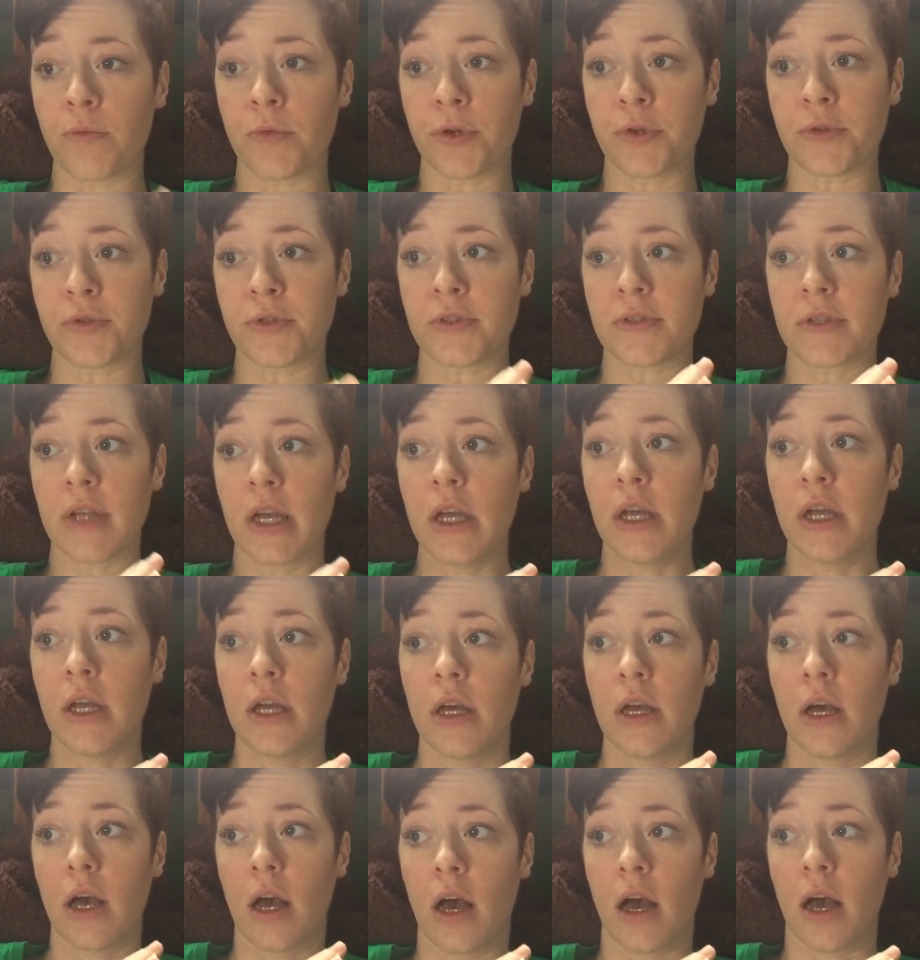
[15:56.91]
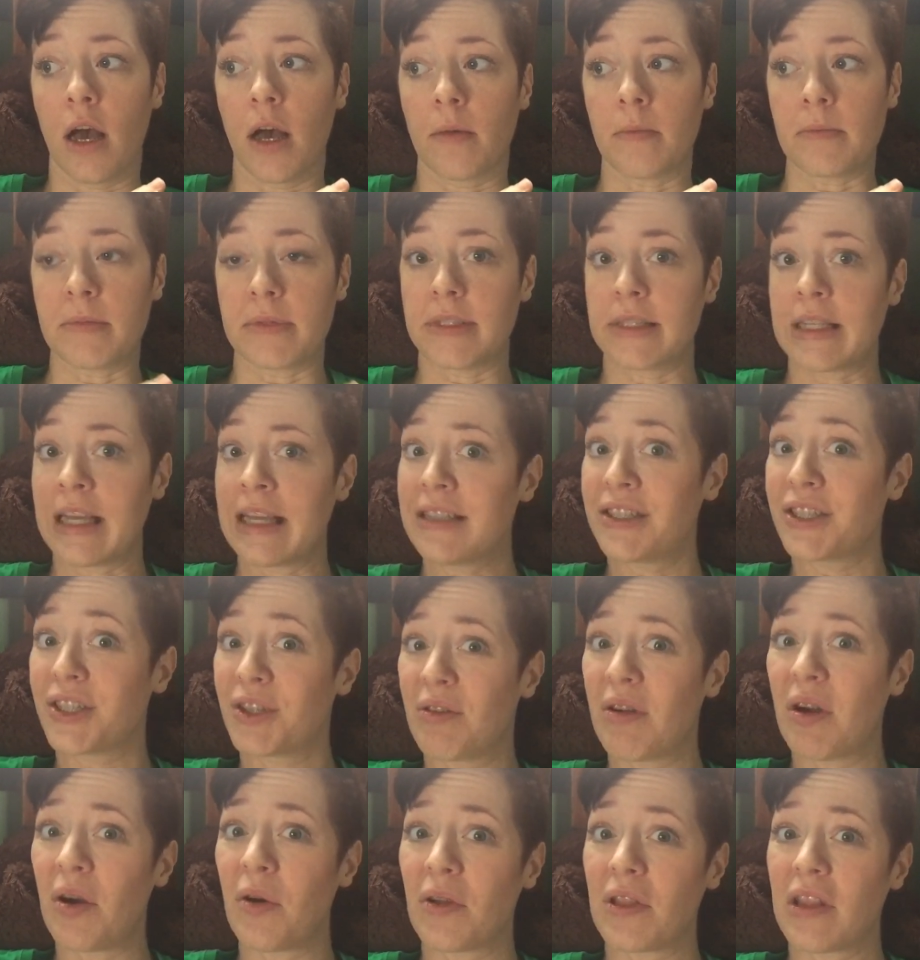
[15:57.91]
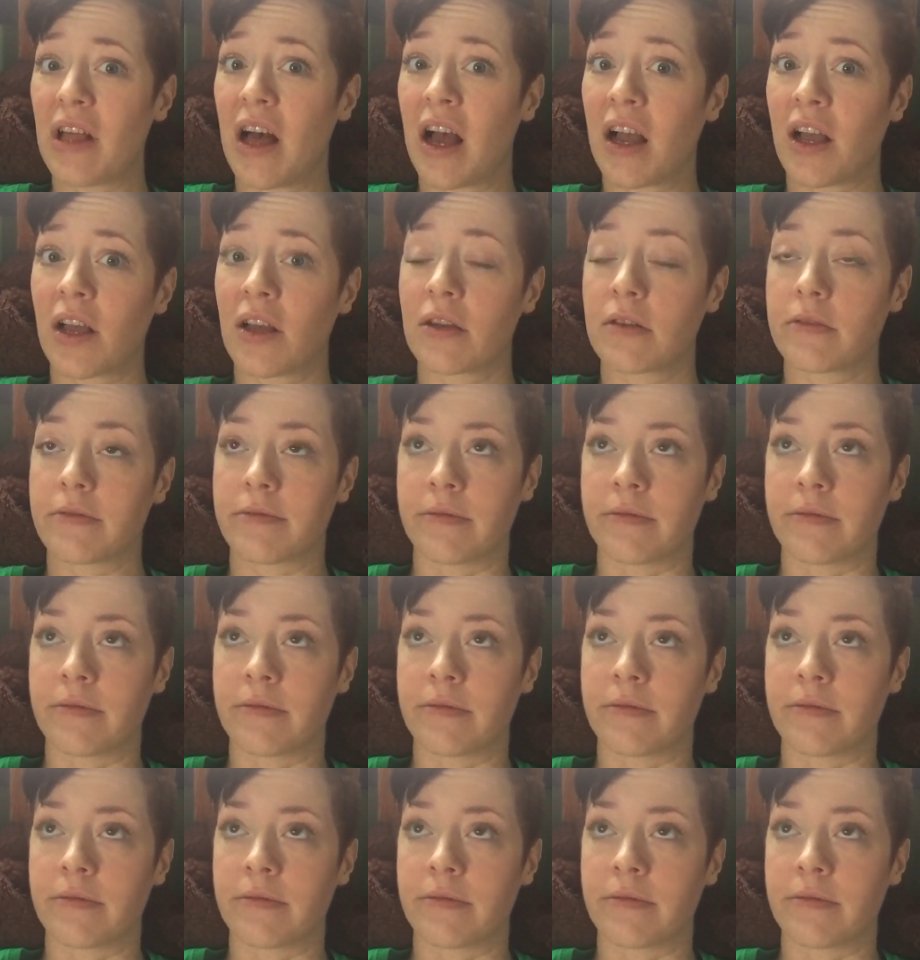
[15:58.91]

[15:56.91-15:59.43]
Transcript: roots tend to grow a lot.